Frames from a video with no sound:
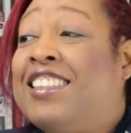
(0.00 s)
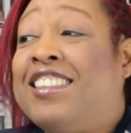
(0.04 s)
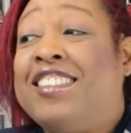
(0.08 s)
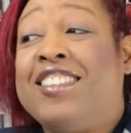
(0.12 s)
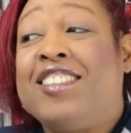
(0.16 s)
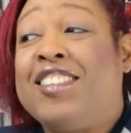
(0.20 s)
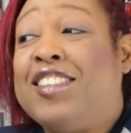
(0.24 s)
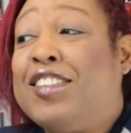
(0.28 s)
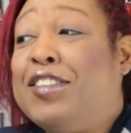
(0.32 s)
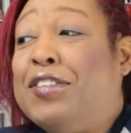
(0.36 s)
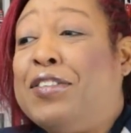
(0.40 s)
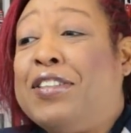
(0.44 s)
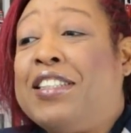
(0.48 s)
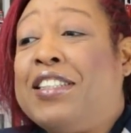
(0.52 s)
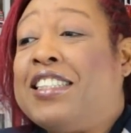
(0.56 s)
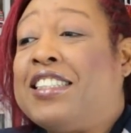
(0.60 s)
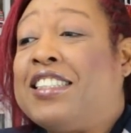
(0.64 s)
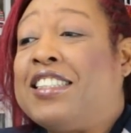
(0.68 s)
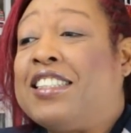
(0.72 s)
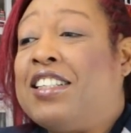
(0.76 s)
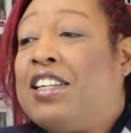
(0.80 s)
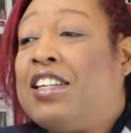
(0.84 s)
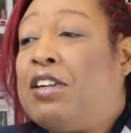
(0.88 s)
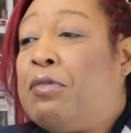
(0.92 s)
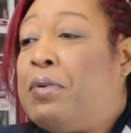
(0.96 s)
Luke
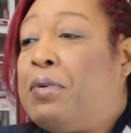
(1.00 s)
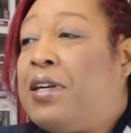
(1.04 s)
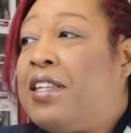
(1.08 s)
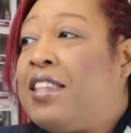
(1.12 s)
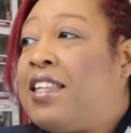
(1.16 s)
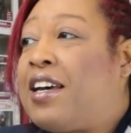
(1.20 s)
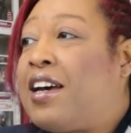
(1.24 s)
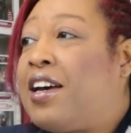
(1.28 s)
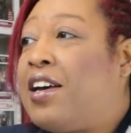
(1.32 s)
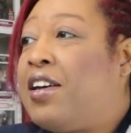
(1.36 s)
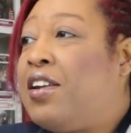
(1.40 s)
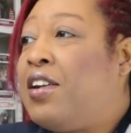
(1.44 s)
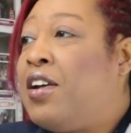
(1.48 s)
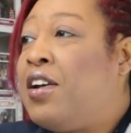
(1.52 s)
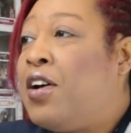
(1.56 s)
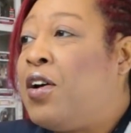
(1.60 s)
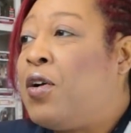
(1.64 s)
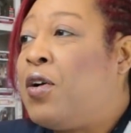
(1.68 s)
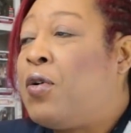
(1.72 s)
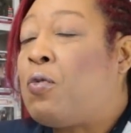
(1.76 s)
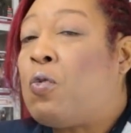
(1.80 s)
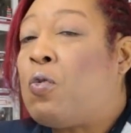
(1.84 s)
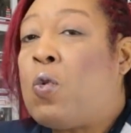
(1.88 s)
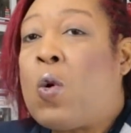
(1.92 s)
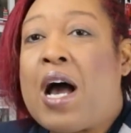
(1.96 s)
isn't gonna be that
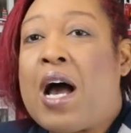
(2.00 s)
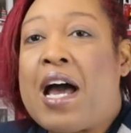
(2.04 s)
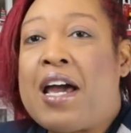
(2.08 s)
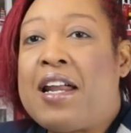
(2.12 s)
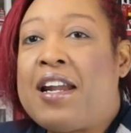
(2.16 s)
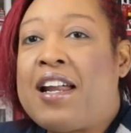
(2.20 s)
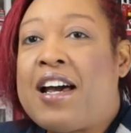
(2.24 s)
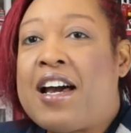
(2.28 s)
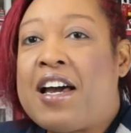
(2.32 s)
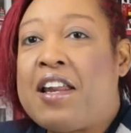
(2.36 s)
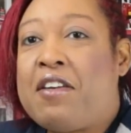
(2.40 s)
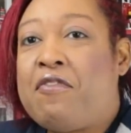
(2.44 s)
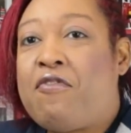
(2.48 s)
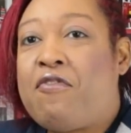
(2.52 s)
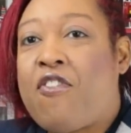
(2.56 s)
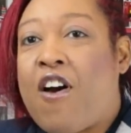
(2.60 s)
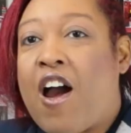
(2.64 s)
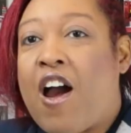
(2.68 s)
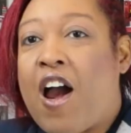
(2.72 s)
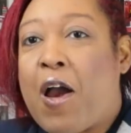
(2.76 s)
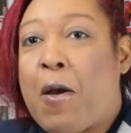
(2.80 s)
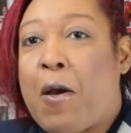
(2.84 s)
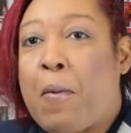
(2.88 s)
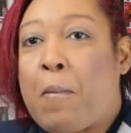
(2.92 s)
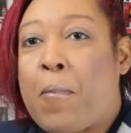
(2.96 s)
wide-eyed
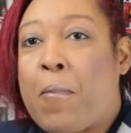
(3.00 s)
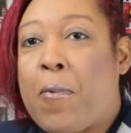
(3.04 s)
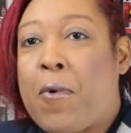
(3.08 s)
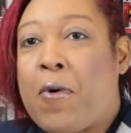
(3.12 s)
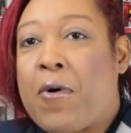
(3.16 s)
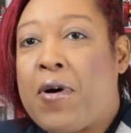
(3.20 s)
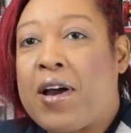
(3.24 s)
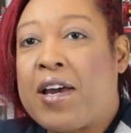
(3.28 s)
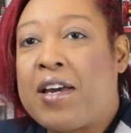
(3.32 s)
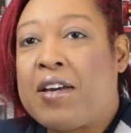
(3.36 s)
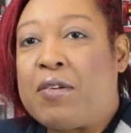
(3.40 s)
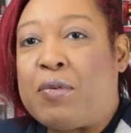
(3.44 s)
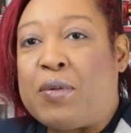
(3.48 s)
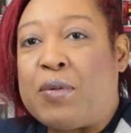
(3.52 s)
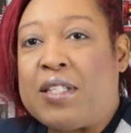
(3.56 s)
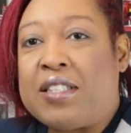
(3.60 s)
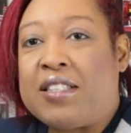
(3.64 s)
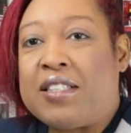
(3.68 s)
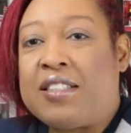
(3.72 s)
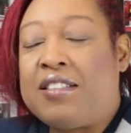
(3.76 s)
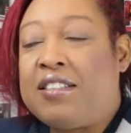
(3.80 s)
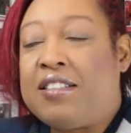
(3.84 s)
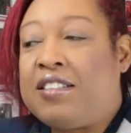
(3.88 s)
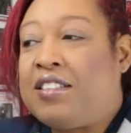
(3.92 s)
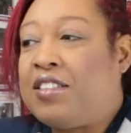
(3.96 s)
farm boy
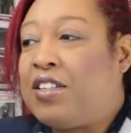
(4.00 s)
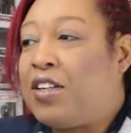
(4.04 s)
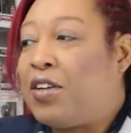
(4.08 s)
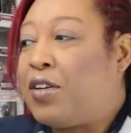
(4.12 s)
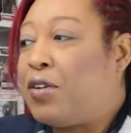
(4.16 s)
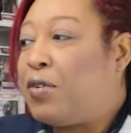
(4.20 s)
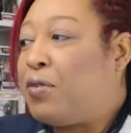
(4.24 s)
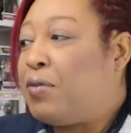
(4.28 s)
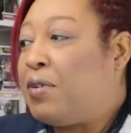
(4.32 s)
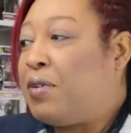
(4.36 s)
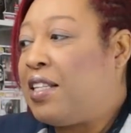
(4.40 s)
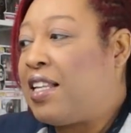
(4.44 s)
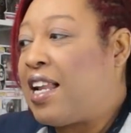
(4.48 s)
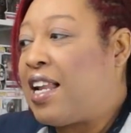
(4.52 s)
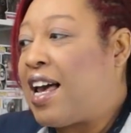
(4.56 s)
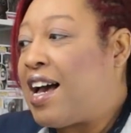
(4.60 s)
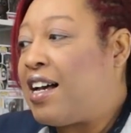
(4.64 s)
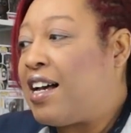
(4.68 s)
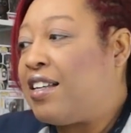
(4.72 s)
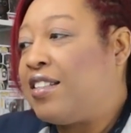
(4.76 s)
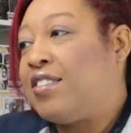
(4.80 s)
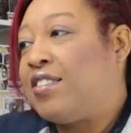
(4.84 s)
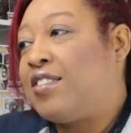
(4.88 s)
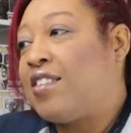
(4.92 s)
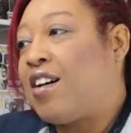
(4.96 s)
we
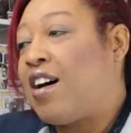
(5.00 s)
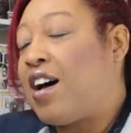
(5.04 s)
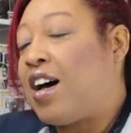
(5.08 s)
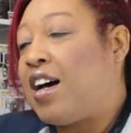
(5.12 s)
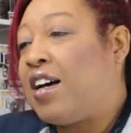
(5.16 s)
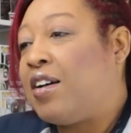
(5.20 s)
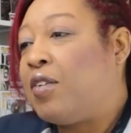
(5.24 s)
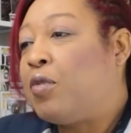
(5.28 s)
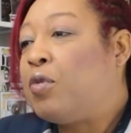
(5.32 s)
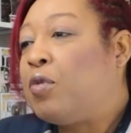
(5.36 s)
last saw.